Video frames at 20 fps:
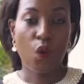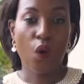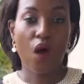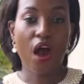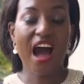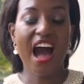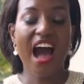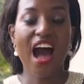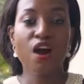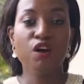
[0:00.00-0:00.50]

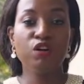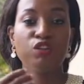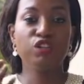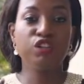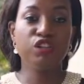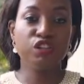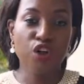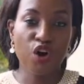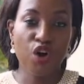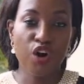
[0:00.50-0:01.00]
How
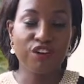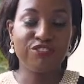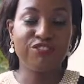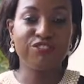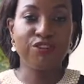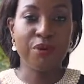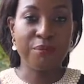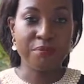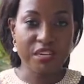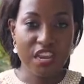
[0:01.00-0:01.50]
long
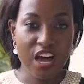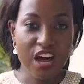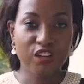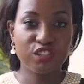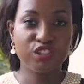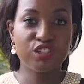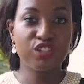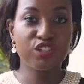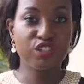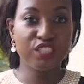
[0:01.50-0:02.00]
from now
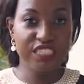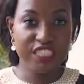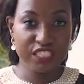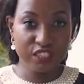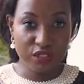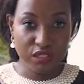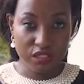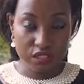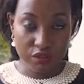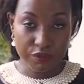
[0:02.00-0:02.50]
do you see
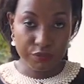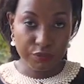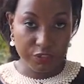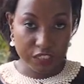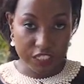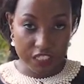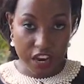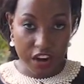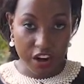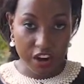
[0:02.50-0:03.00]
yourself
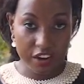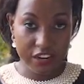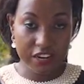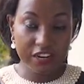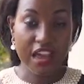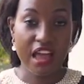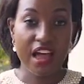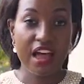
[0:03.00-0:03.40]
retiring?